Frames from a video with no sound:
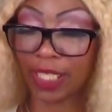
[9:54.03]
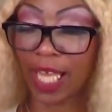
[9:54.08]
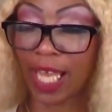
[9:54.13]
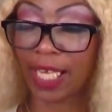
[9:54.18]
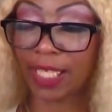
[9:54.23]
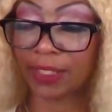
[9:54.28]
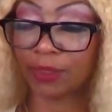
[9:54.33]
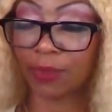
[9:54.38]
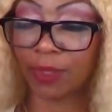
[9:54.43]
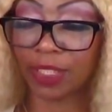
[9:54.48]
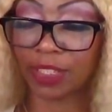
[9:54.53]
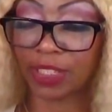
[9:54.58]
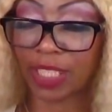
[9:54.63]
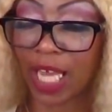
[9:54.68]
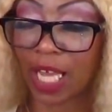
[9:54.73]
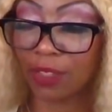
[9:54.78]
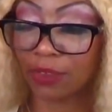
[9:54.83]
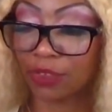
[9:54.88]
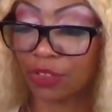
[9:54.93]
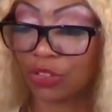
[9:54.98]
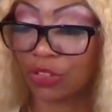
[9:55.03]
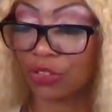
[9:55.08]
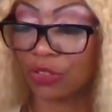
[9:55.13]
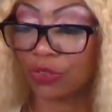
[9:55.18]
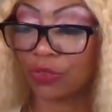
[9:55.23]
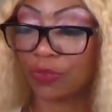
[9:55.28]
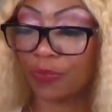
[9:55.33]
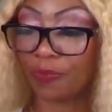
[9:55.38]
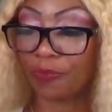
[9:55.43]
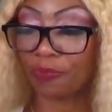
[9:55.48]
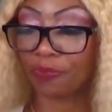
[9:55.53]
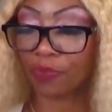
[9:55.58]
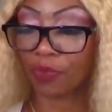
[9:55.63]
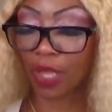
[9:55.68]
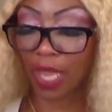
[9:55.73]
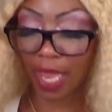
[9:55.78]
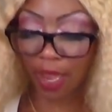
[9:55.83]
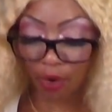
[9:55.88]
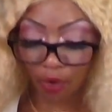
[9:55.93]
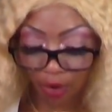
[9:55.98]
has reached out to you,
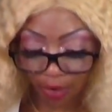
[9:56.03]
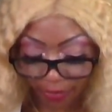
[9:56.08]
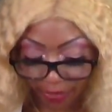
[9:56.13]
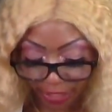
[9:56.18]
okay, or